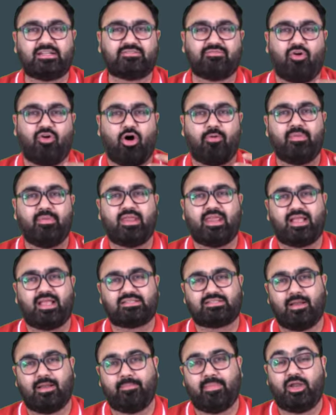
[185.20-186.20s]
its warming
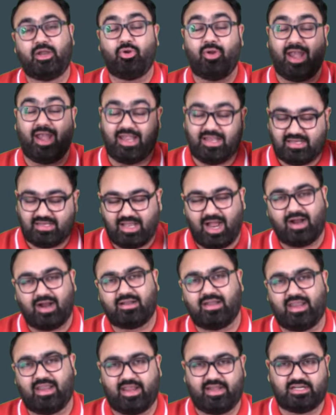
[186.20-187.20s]
as compared to
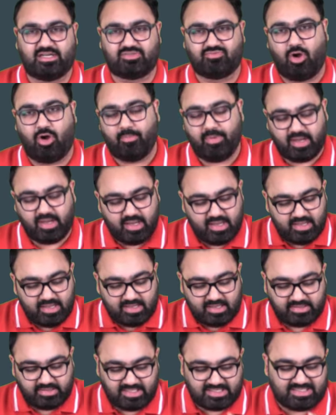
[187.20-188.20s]
Antarctic and its warming?
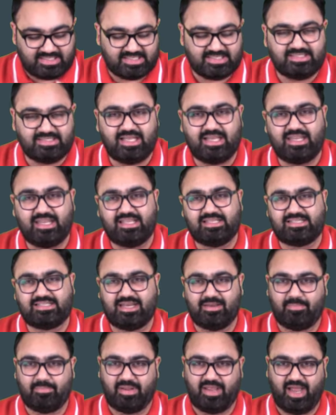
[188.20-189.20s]
This is the
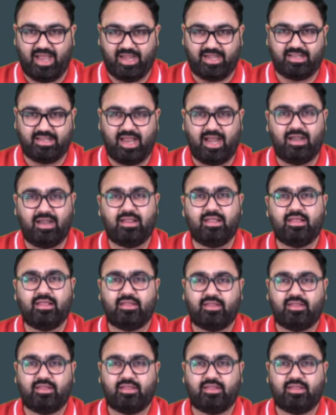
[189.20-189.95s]
reason behind that.